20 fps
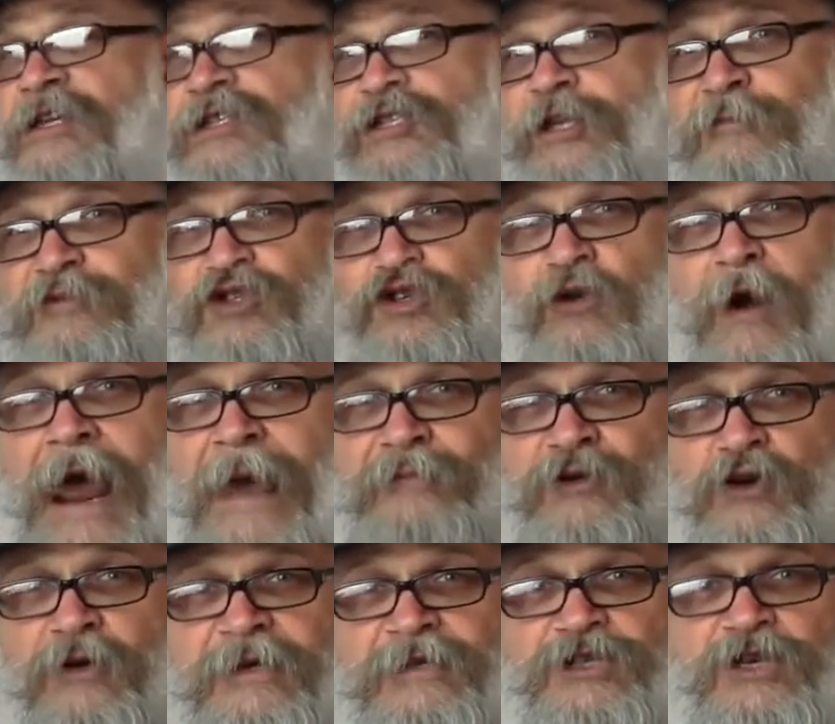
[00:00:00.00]
subscribe
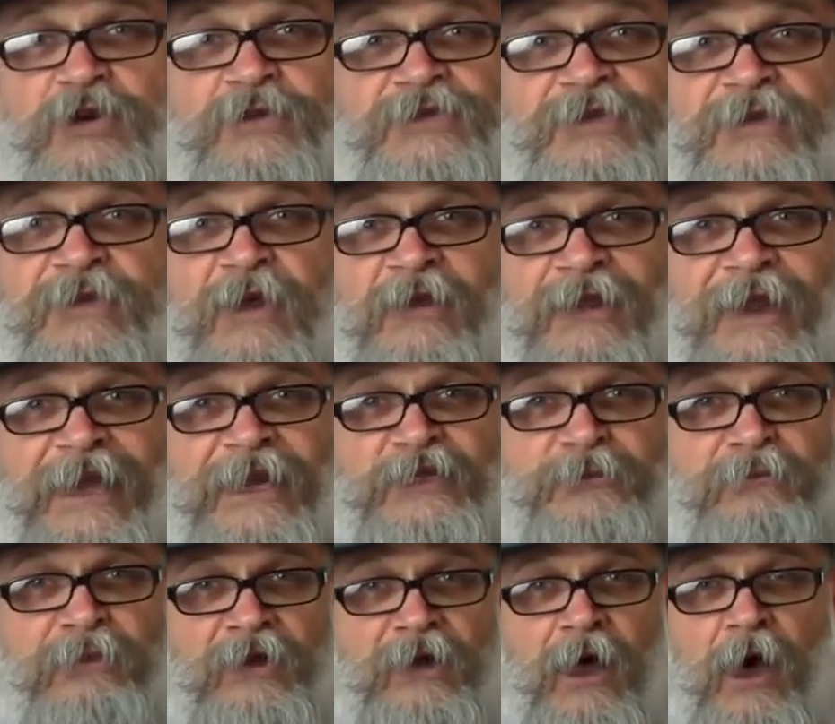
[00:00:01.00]
to us using the links
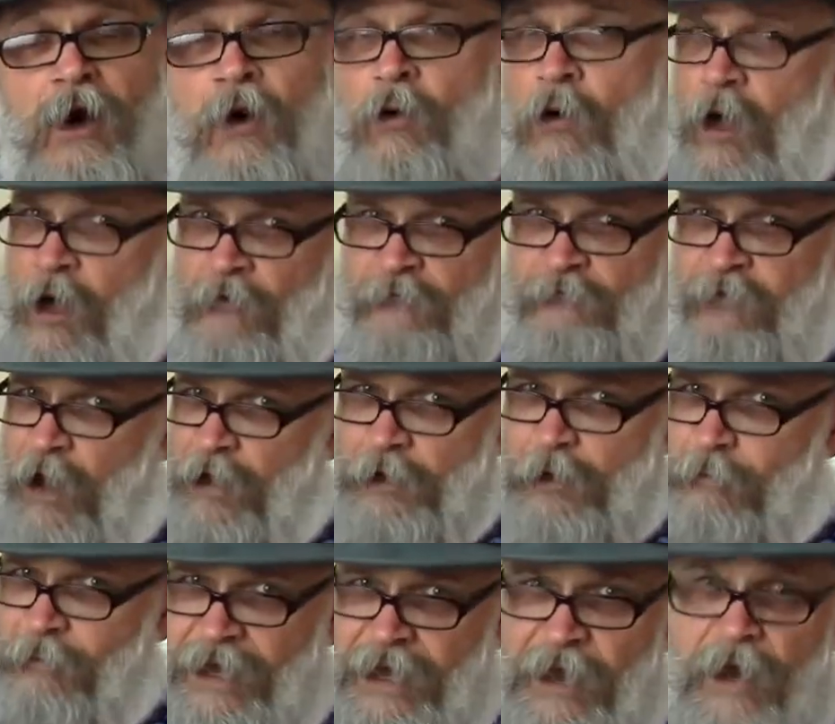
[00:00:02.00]
below,
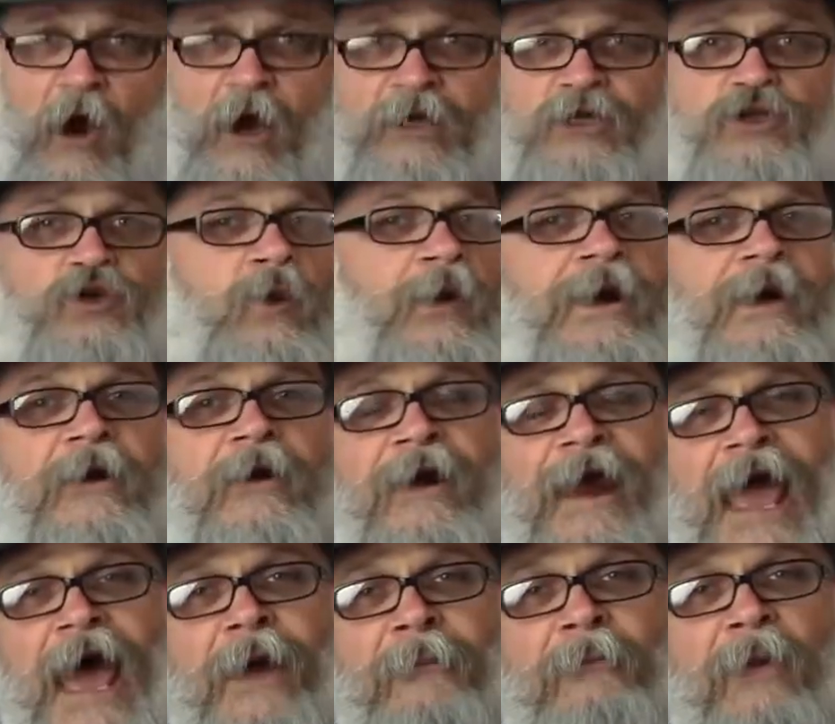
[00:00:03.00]
follow me on Twitter
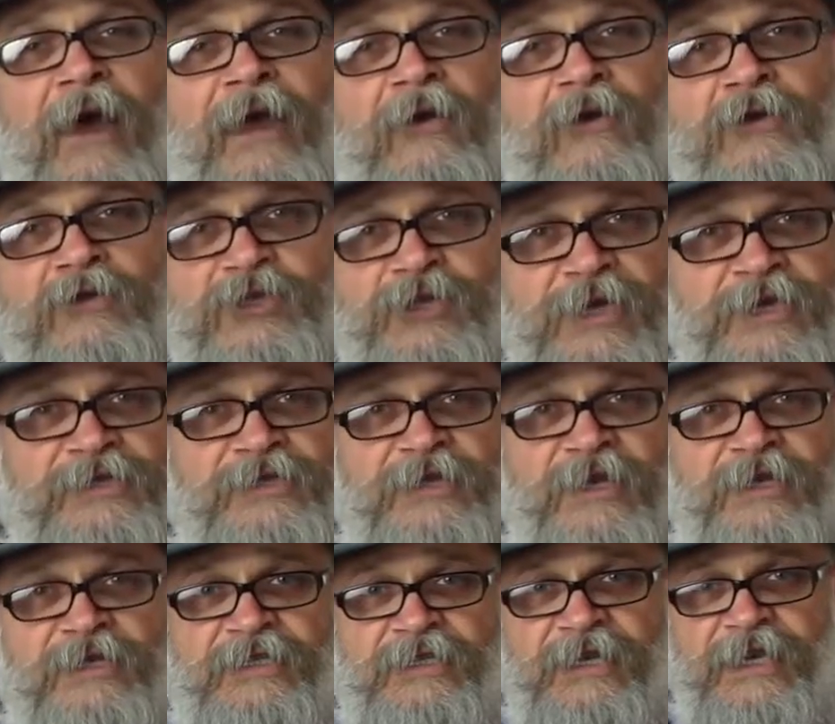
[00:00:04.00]
at
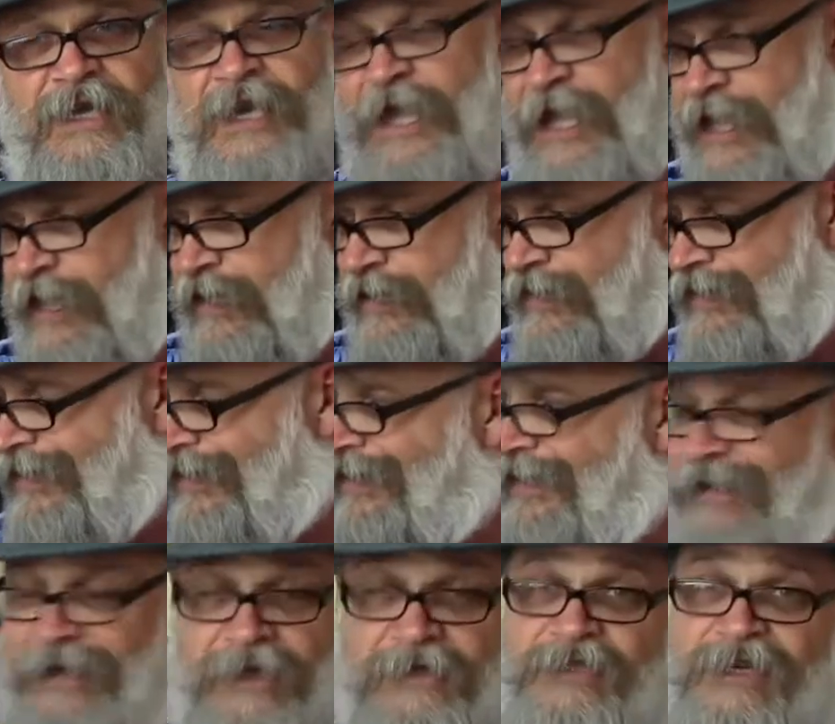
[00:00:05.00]
MichaelGCTN.
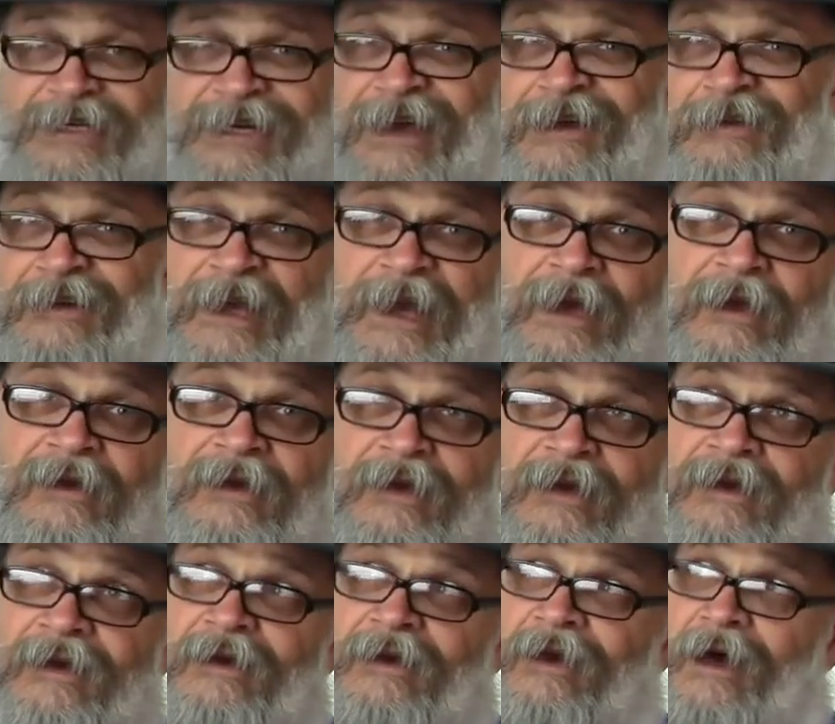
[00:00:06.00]
Incidentally,
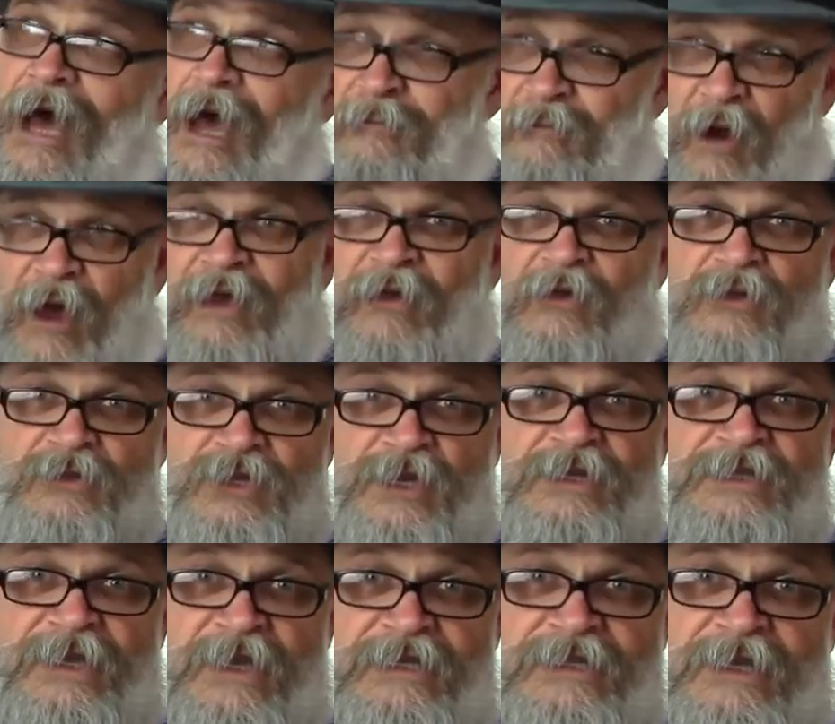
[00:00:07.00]
I'm
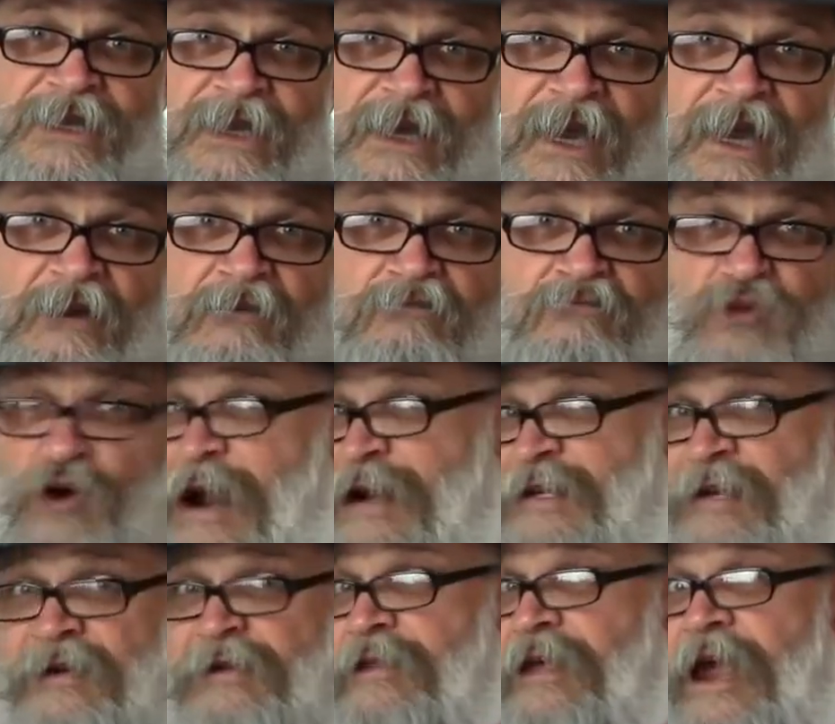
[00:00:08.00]
MichaelGCTN
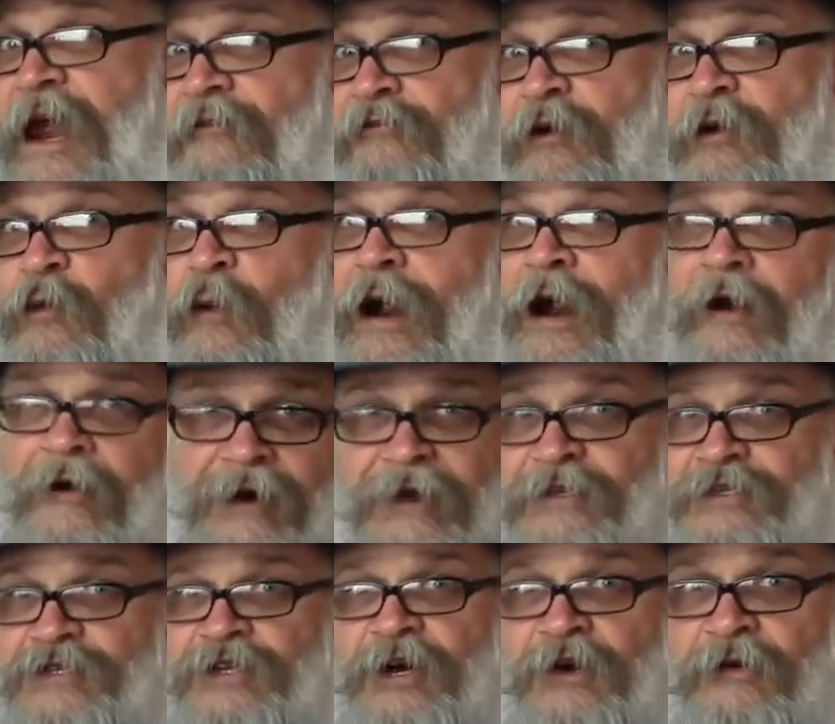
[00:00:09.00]
practically everywhere,
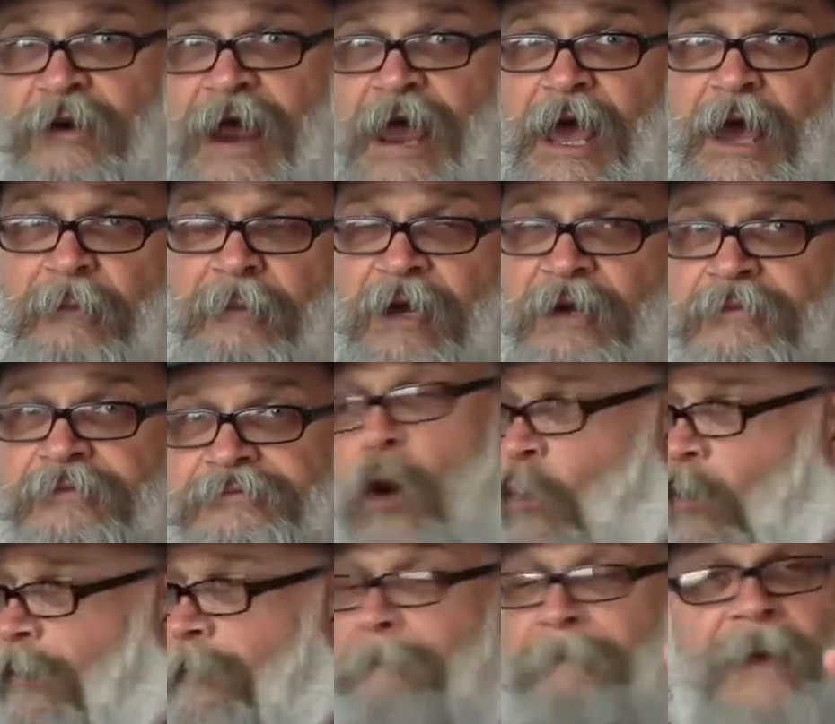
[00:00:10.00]
Instagram
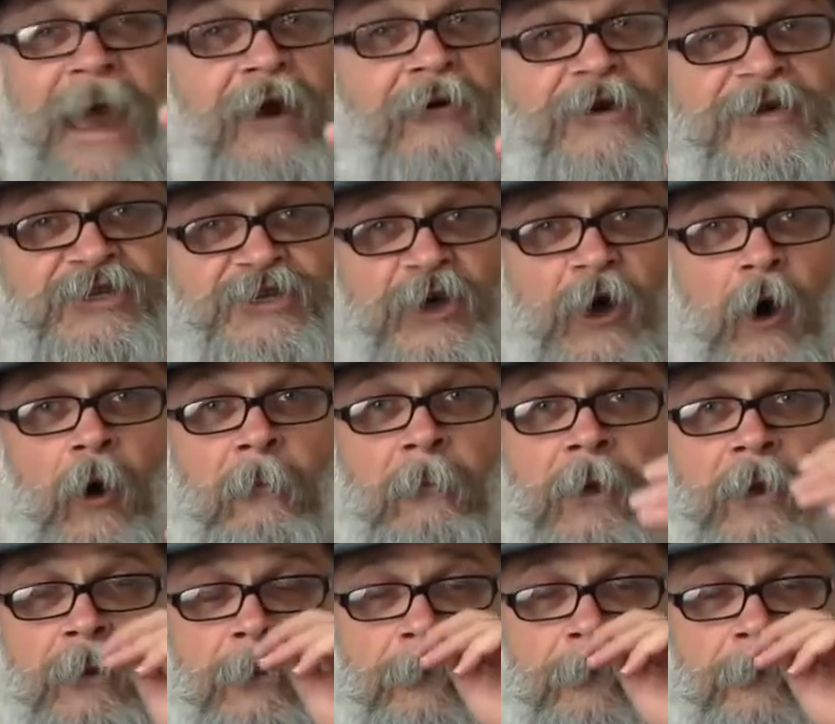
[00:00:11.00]
and, Periscope,